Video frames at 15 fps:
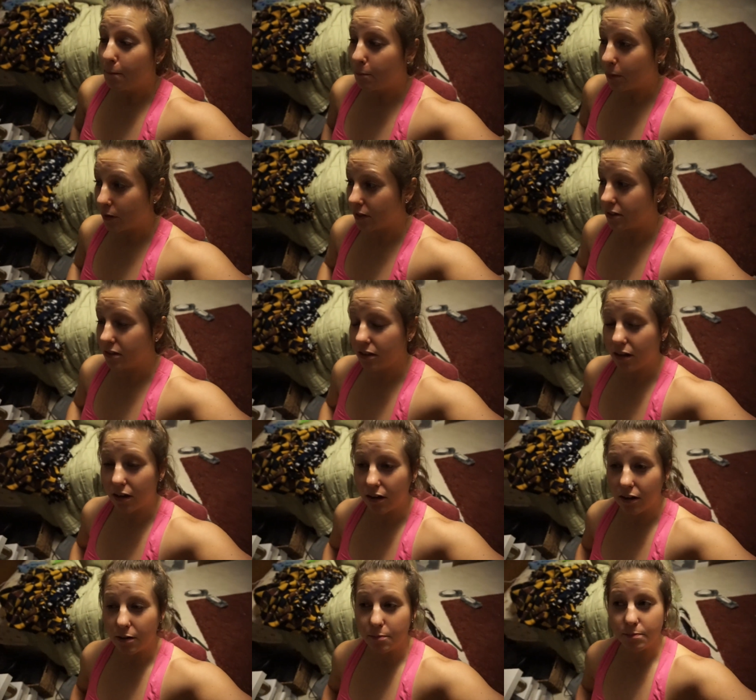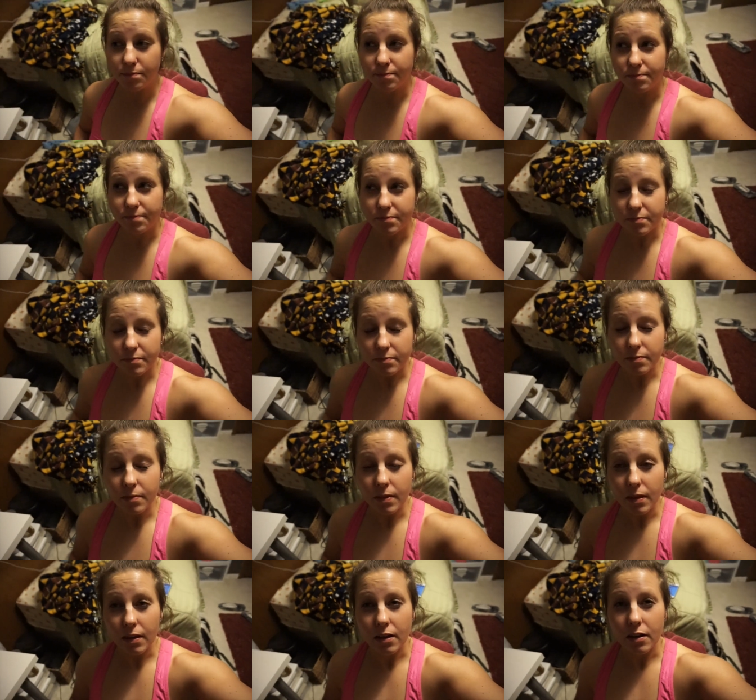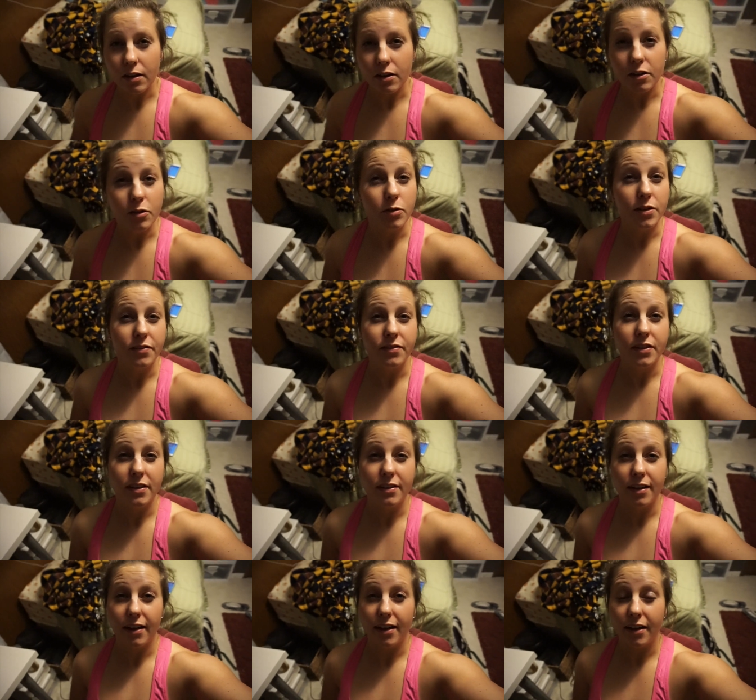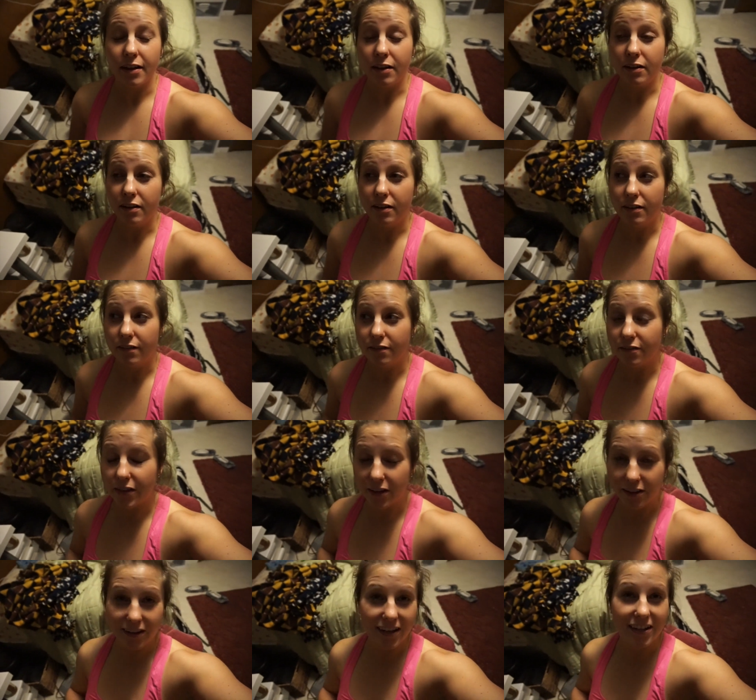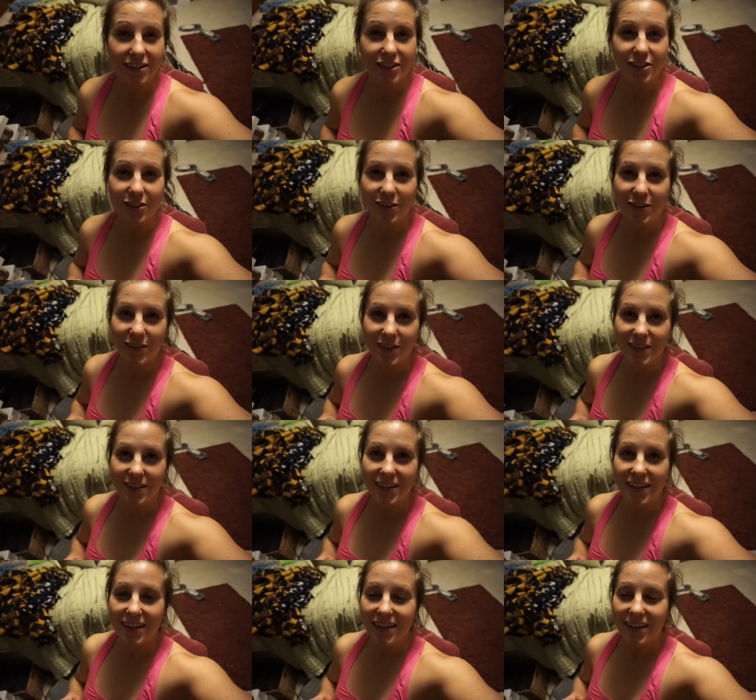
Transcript: But, um, good refeed day, very controlled.